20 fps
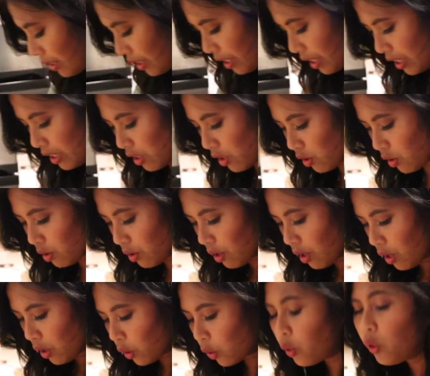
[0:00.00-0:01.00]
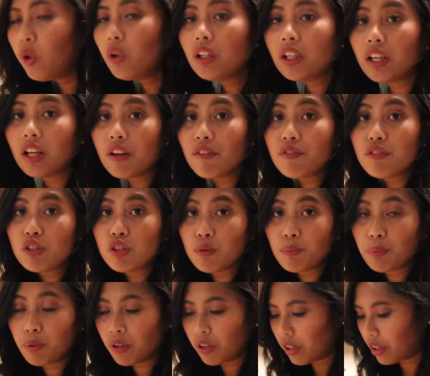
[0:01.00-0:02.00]
it's cool enough to
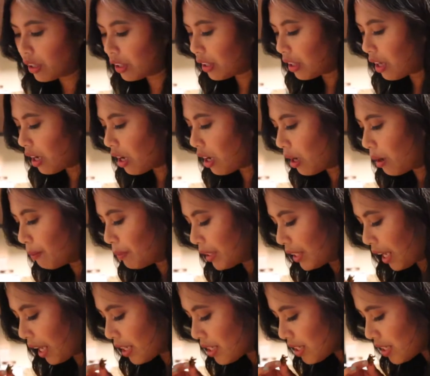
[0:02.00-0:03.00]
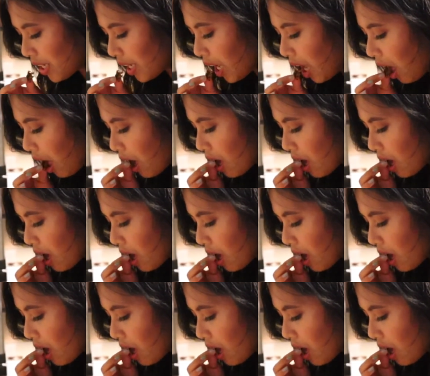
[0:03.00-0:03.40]
put the icing.